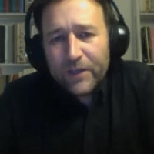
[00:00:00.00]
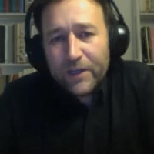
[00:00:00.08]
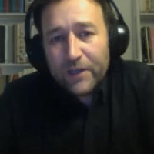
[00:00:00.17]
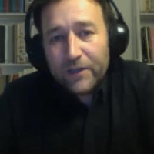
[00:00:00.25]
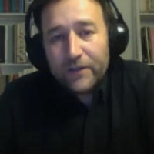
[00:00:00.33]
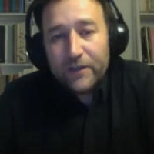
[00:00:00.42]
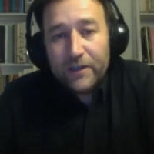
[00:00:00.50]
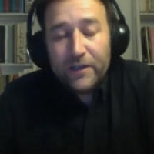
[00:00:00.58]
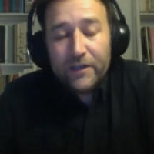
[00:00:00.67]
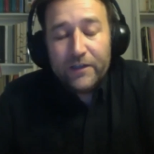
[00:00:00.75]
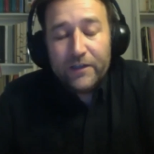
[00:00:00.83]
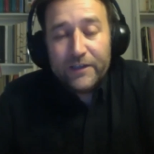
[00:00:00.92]
the,
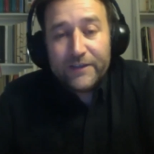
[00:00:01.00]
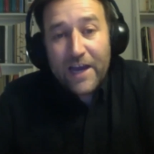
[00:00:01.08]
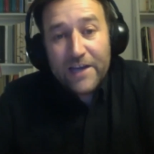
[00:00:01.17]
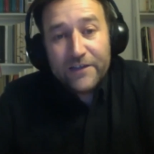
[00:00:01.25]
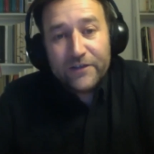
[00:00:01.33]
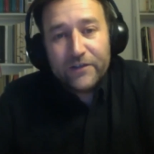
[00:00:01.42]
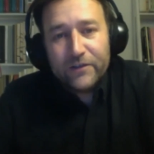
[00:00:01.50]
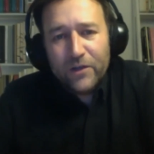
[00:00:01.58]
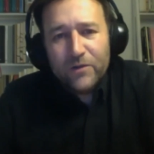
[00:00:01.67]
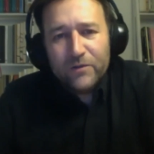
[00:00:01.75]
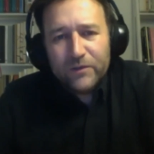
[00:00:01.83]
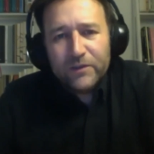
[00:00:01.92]
the, the size,
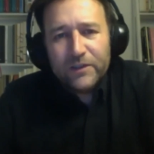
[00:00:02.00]
no?